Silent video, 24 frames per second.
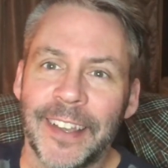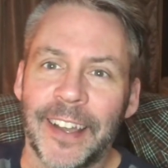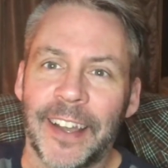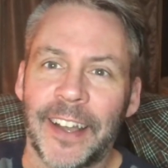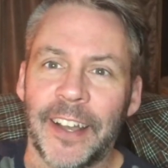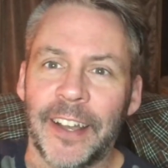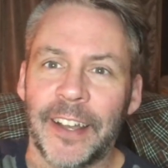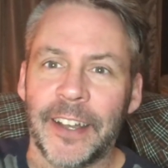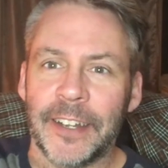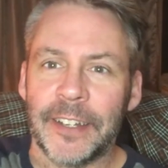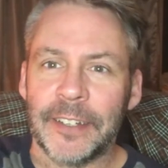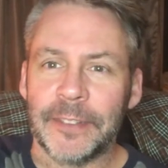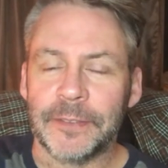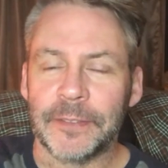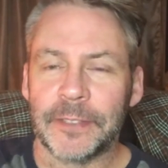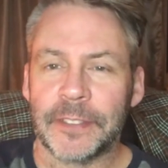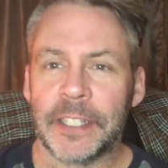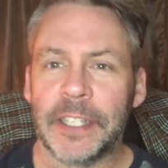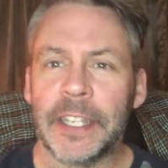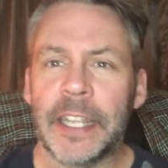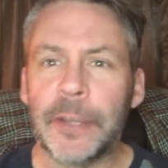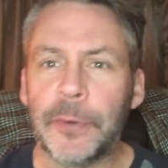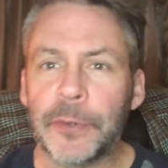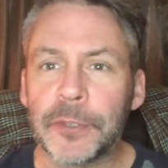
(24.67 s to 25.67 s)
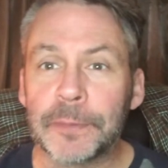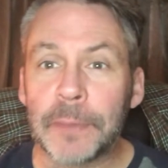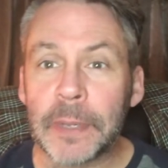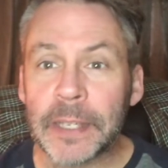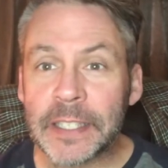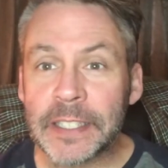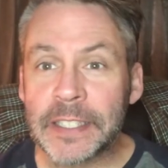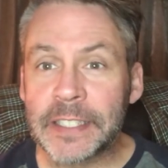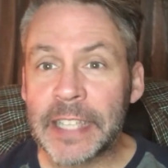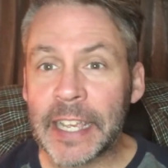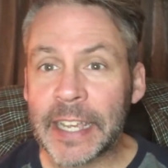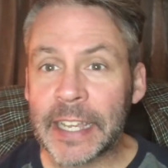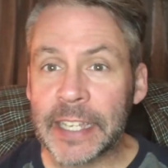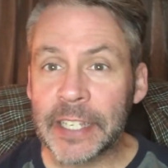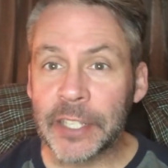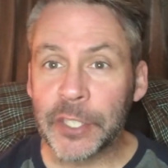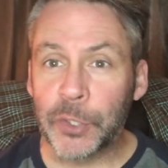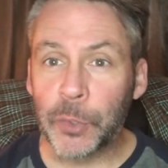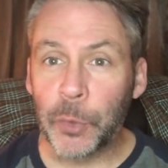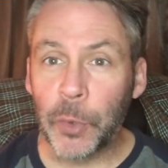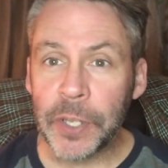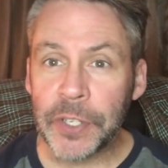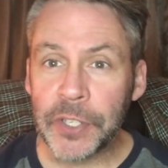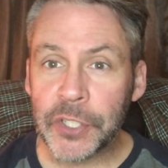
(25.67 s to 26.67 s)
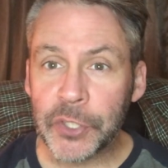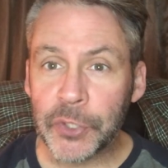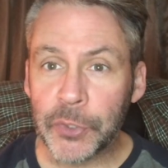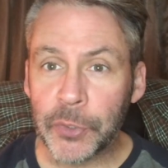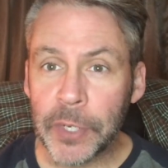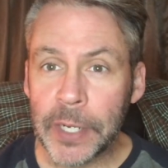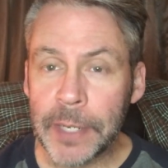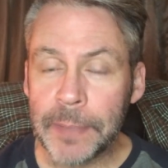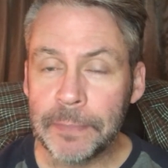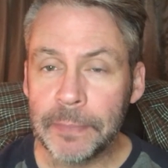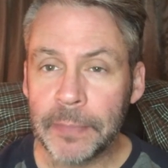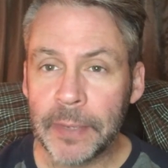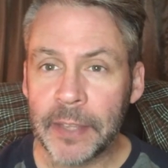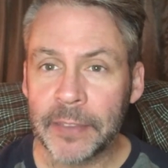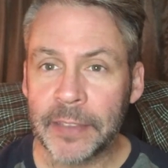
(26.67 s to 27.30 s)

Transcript: Uh, today was my second Twitch stream.